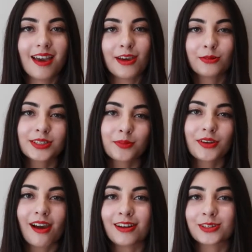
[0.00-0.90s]
Hey, what's up
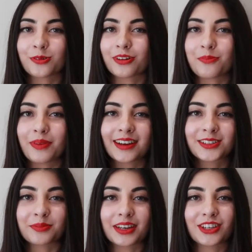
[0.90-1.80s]
you guys? Welcome
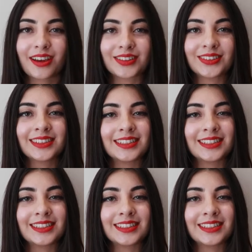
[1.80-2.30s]
back to my channel.